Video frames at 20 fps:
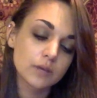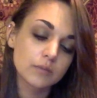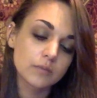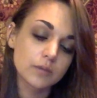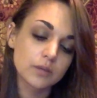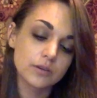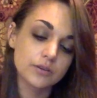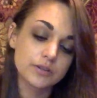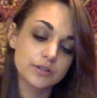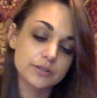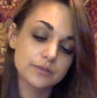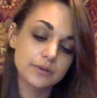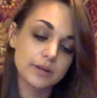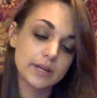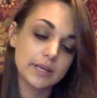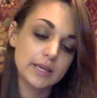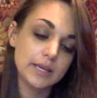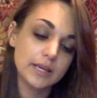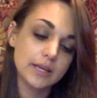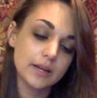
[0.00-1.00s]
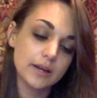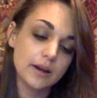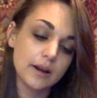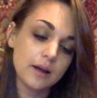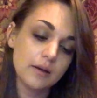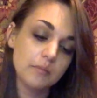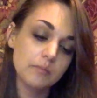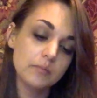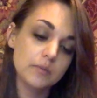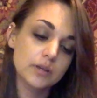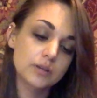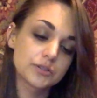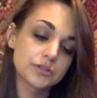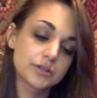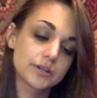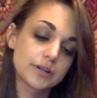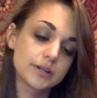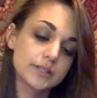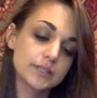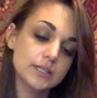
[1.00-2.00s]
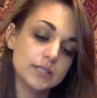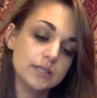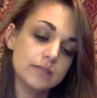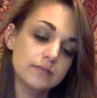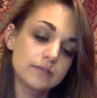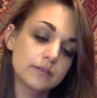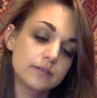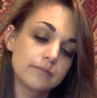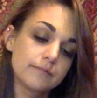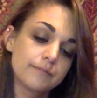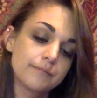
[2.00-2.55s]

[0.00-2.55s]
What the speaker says: You just want to heat it up, make sure it's even.